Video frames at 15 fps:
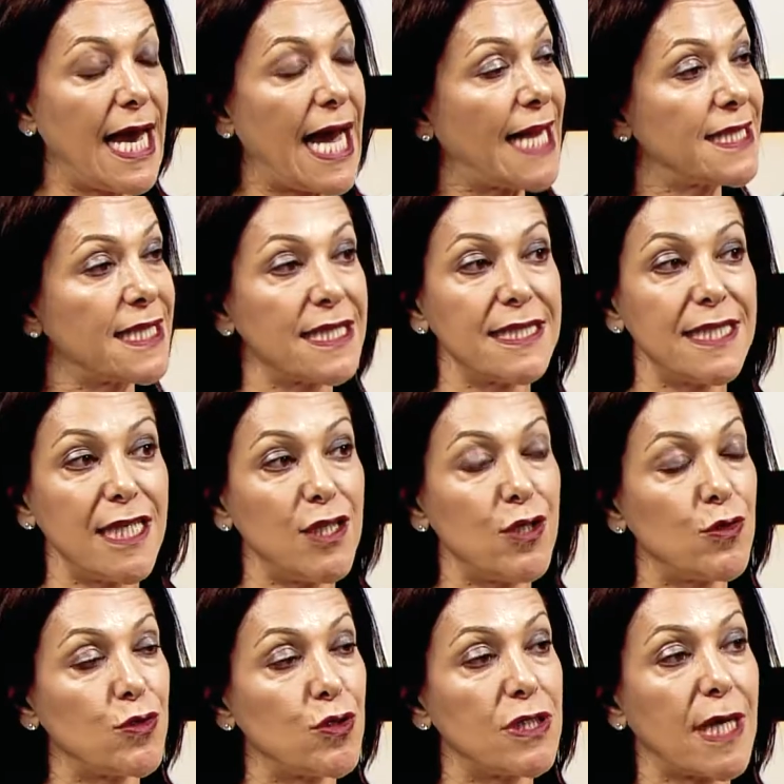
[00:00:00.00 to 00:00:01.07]
and
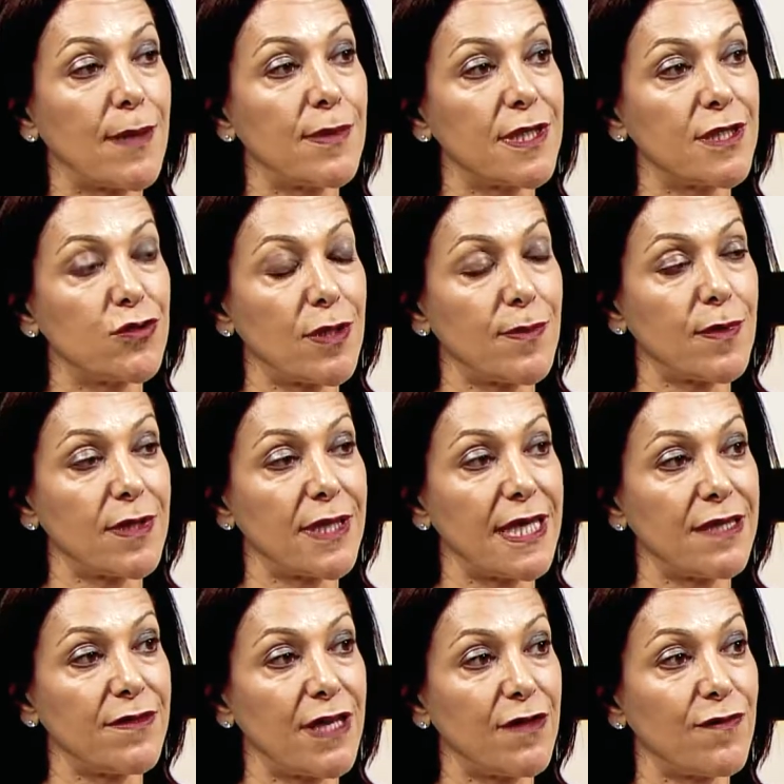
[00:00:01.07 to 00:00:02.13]
continued to double and triple
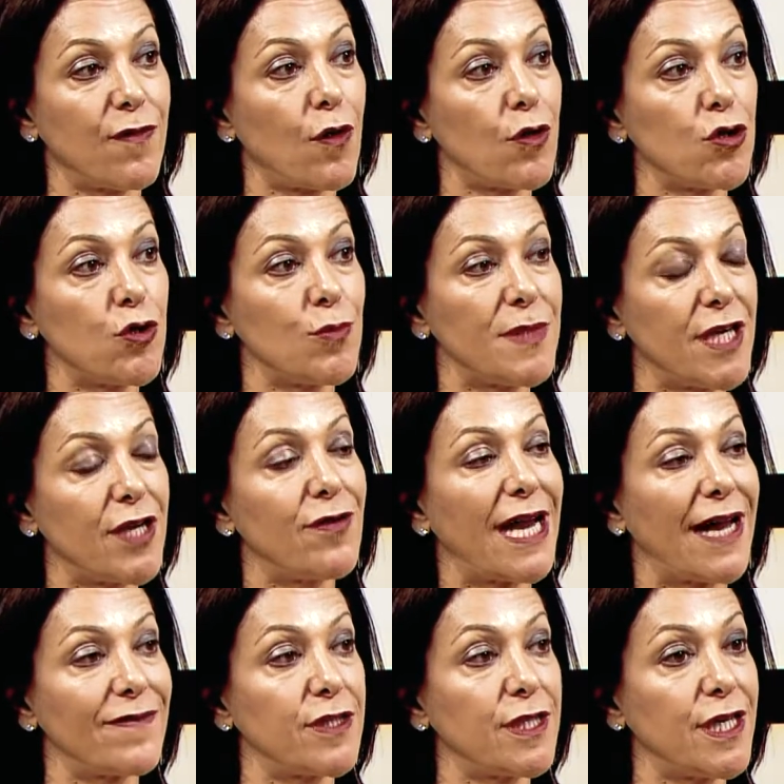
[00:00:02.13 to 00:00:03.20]
in volume year
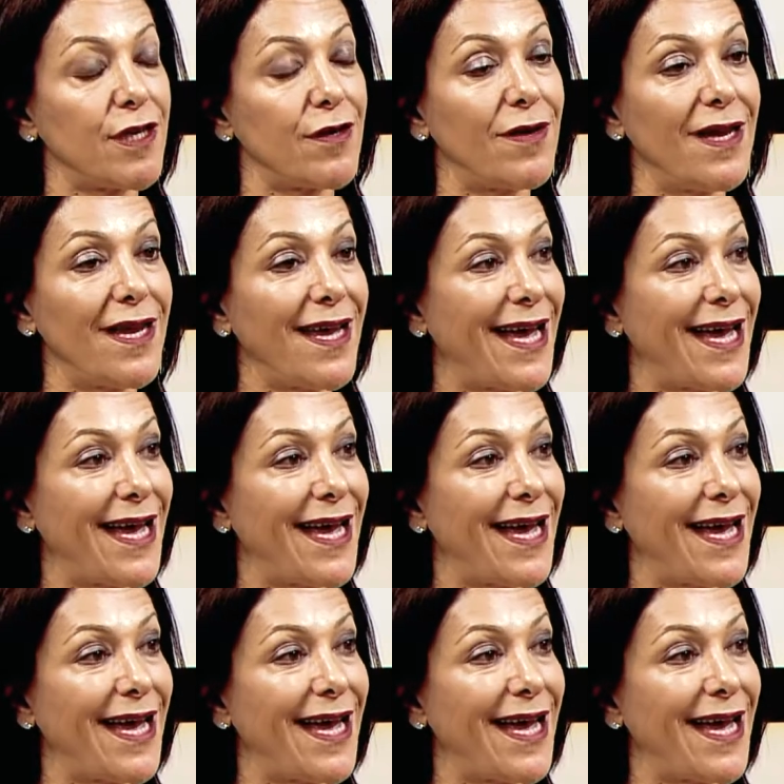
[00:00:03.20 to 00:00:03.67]
after year.